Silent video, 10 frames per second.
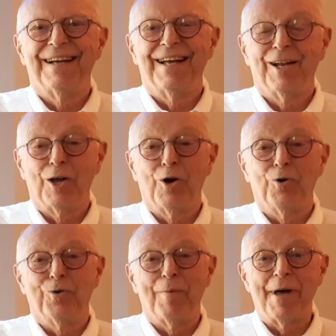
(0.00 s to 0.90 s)

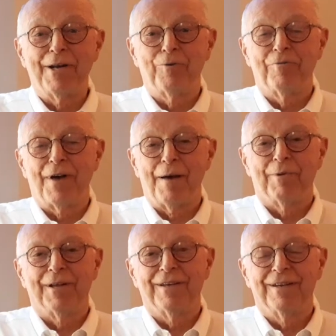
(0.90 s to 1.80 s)
Hello, Emmanuel
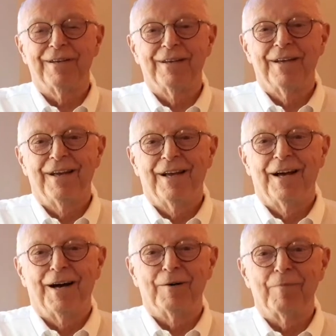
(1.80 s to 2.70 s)
family.
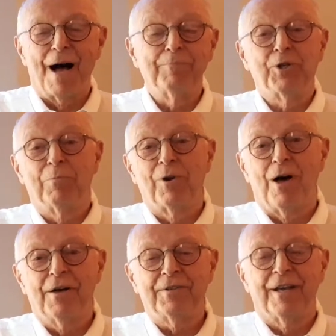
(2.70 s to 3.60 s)
I'm Jim
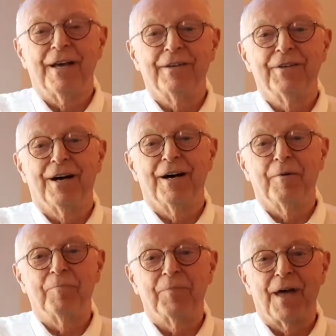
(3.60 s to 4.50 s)
Lott, and
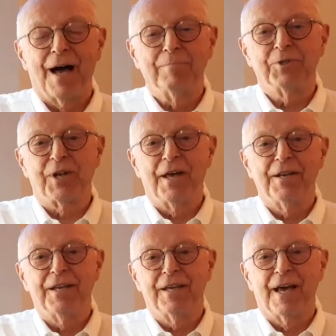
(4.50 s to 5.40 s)
I'm
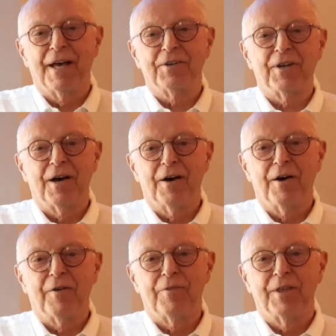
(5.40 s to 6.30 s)
standing at
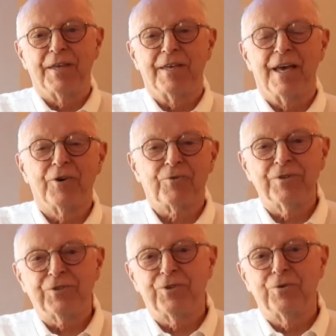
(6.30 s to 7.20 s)
the
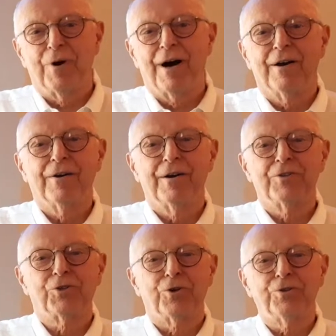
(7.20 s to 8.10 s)
entrance to our
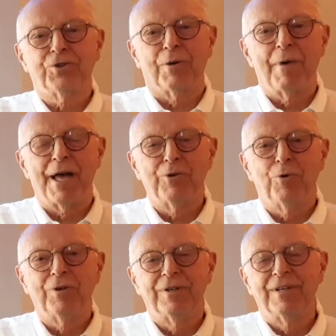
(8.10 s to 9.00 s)
church,
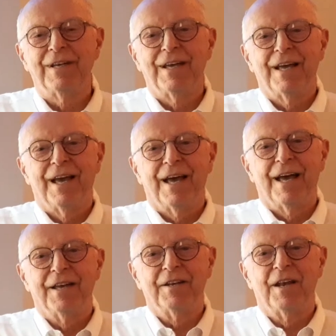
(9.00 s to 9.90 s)
Emmanuel,
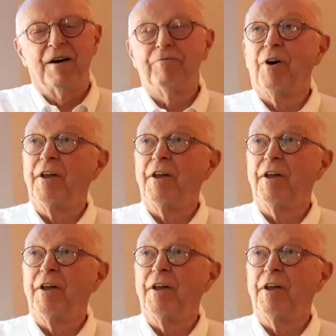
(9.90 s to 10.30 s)
in front